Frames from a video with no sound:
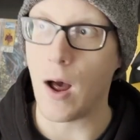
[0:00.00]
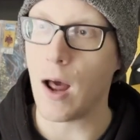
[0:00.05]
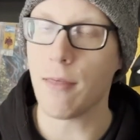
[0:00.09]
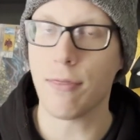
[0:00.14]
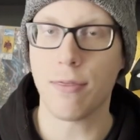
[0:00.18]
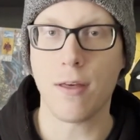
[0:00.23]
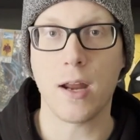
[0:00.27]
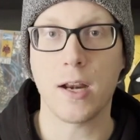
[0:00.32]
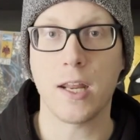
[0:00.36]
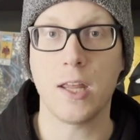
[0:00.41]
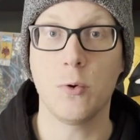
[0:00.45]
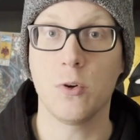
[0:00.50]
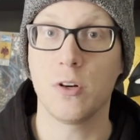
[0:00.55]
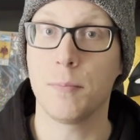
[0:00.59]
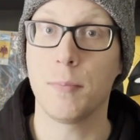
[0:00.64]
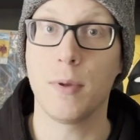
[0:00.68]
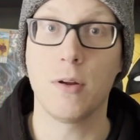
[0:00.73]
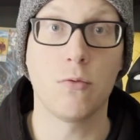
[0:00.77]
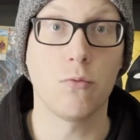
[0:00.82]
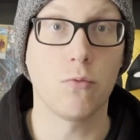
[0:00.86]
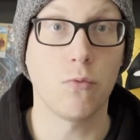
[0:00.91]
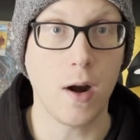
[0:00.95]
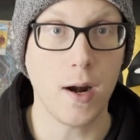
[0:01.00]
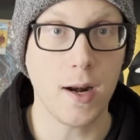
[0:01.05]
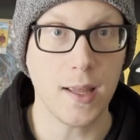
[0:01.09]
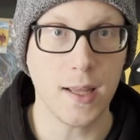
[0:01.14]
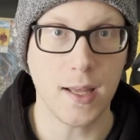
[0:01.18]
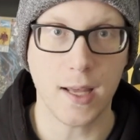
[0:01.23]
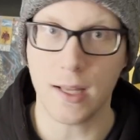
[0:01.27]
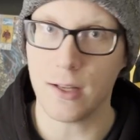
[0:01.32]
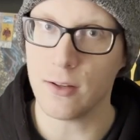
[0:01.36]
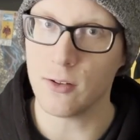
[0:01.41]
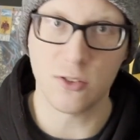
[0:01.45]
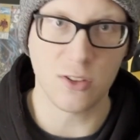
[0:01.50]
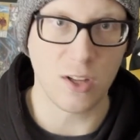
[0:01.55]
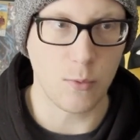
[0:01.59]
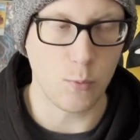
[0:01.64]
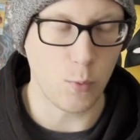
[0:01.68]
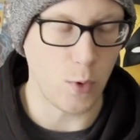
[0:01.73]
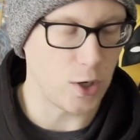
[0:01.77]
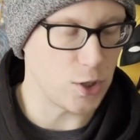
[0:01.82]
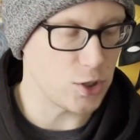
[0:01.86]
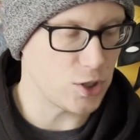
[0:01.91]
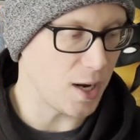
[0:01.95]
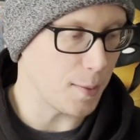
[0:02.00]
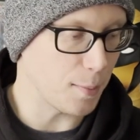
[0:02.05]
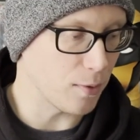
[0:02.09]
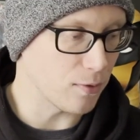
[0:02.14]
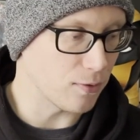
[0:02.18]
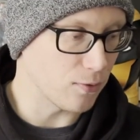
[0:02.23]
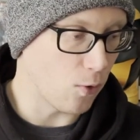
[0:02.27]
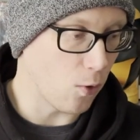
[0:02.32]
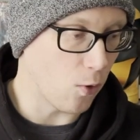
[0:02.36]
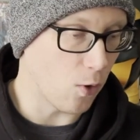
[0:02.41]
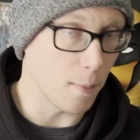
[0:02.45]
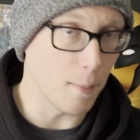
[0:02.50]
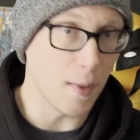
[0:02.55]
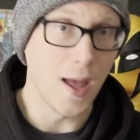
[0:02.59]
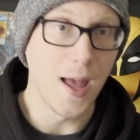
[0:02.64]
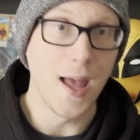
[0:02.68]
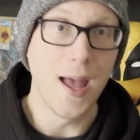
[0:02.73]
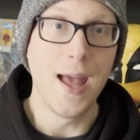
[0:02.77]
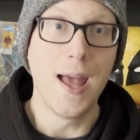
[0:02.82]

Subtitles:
I thought he would have been running it in some way, shape, or form.